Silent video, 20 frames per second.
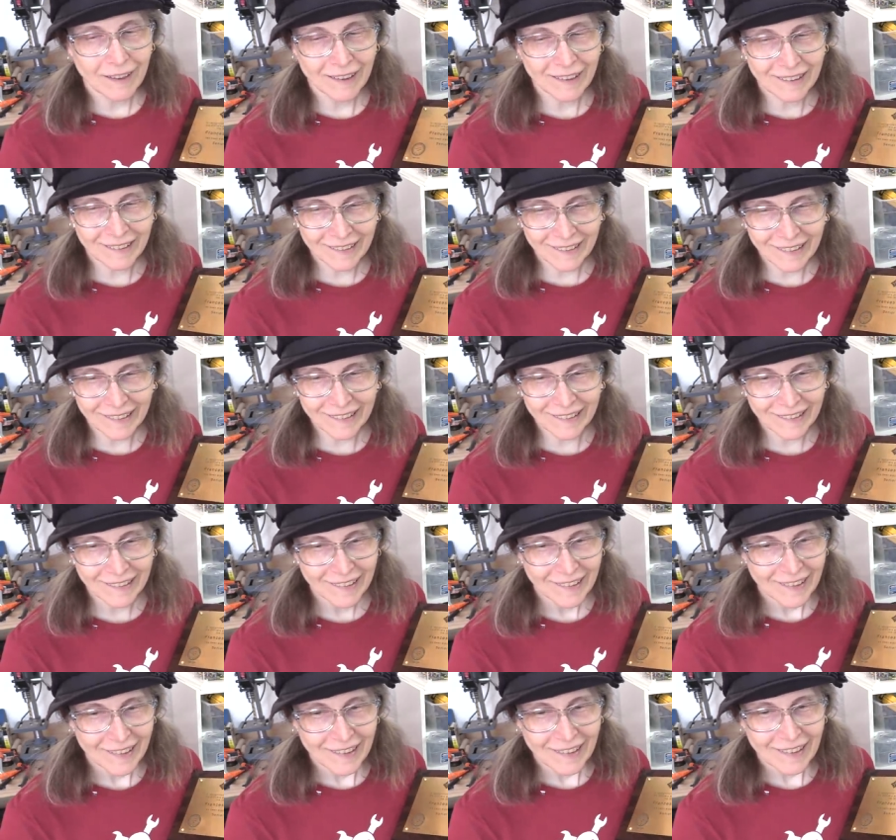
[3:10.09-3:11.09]

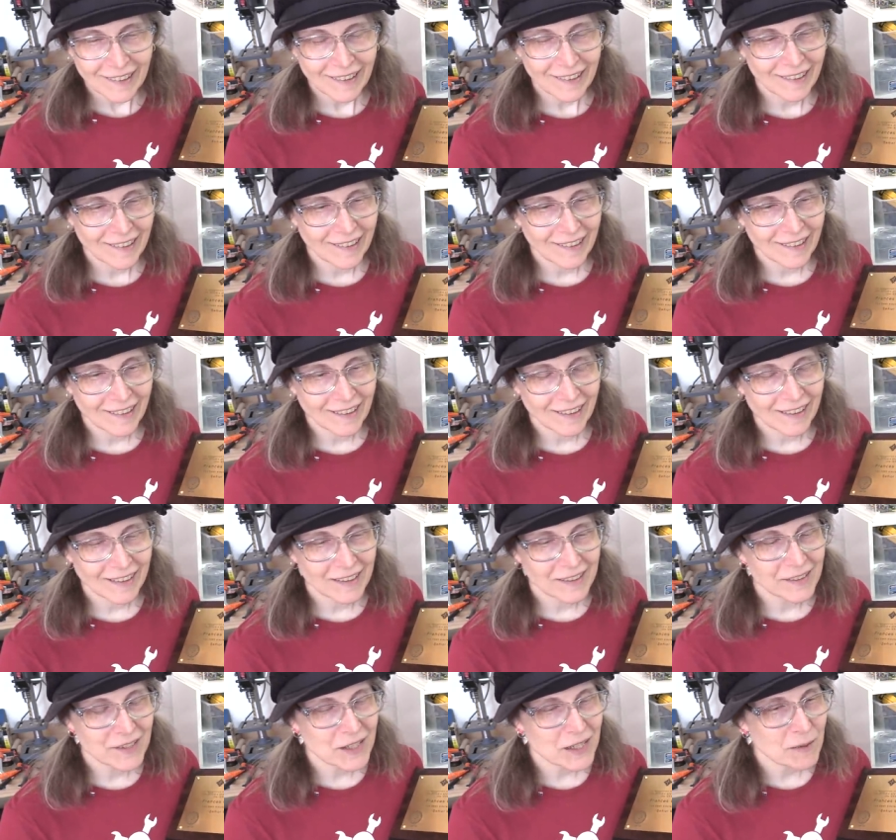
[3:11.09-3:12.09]

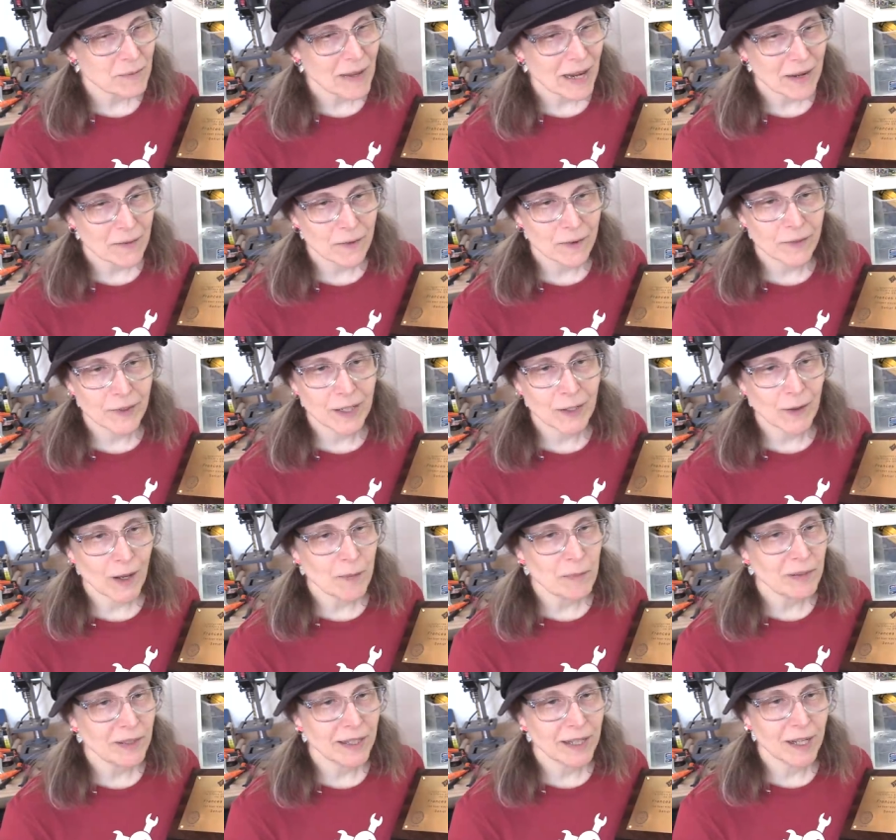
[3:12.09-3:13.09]
Just about every video
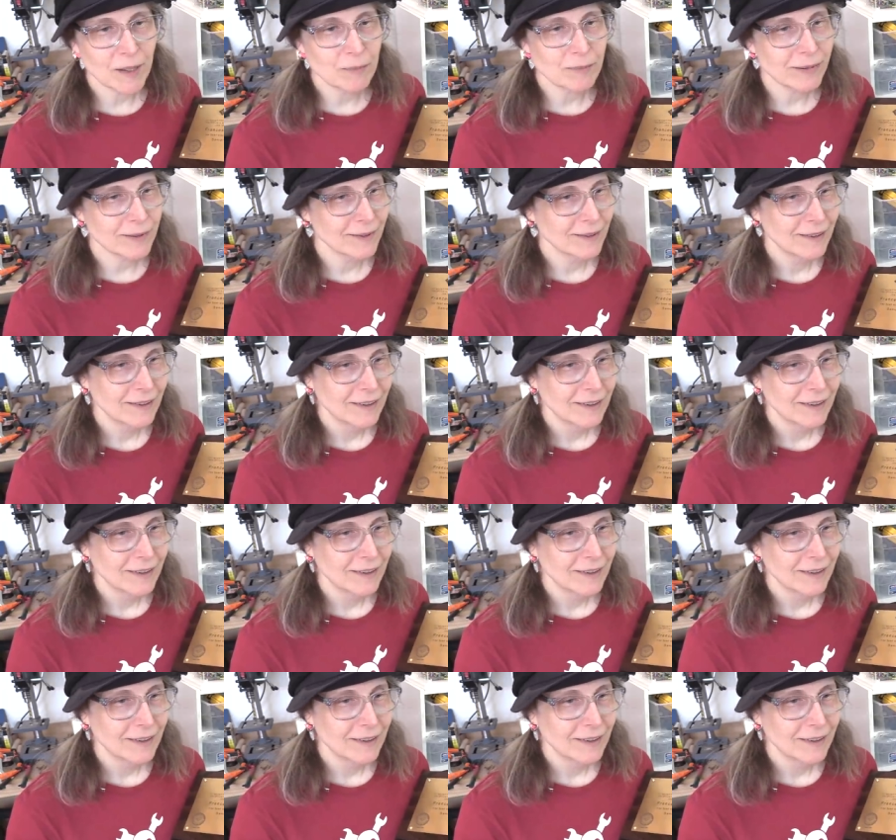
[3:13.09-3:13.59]
I put up,